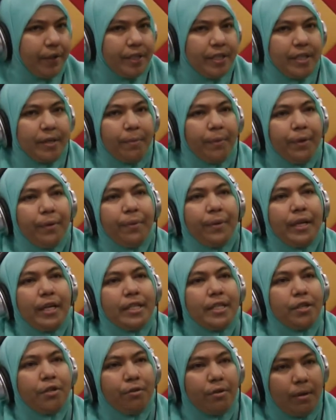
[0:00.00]
It's someone who
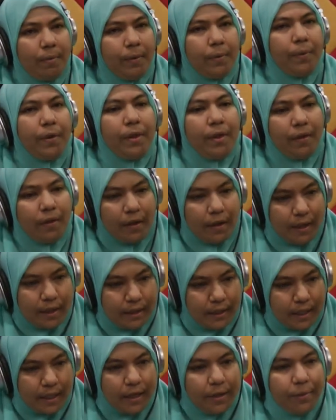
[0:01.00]
gets in trouble with the law,
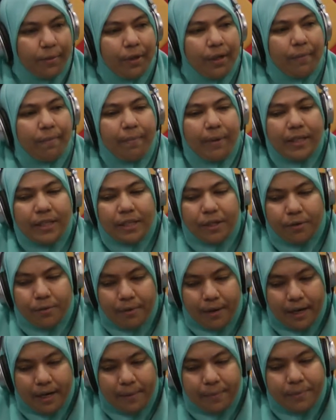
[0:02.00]
again, who commits
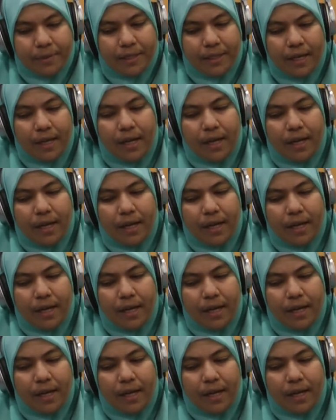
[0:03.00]
crimes